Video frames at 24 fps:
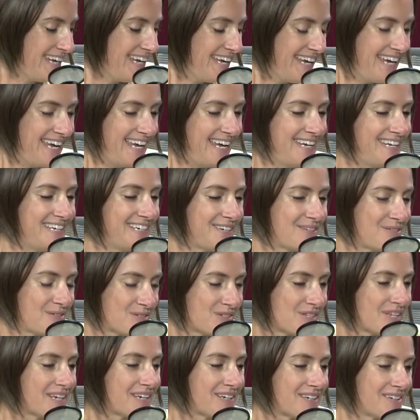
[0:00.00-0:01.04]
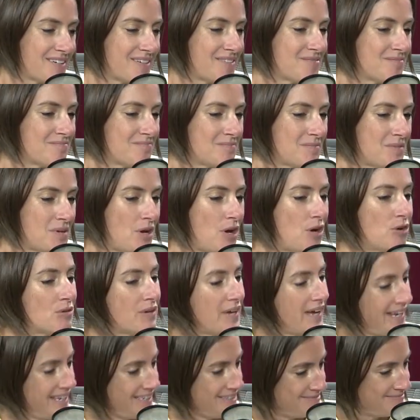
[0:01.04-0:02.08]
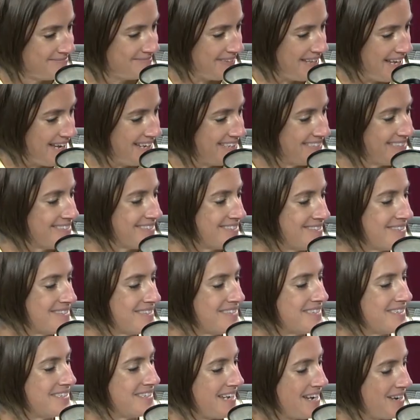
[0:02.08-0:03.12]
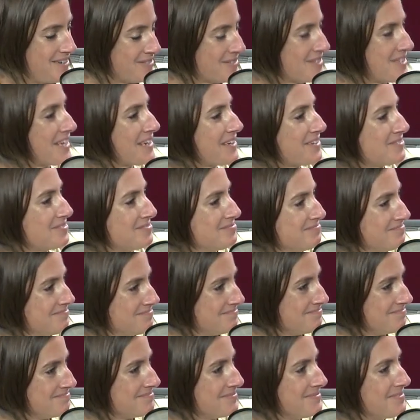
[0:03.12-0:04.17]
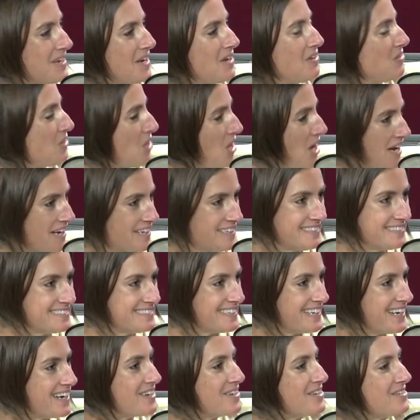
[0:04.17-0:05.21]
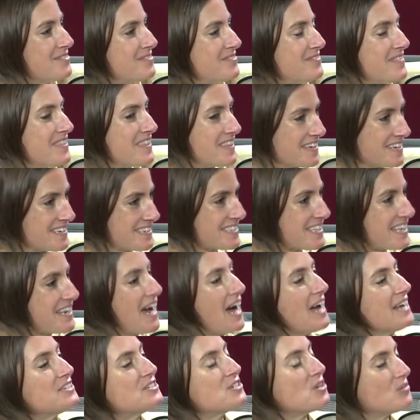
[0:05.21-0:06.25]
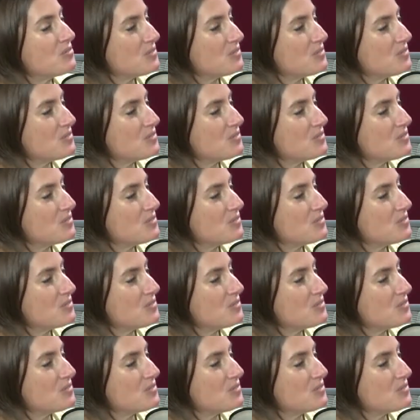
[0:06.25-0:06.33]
And I was like, okay, that sounds like a lot of things that I don't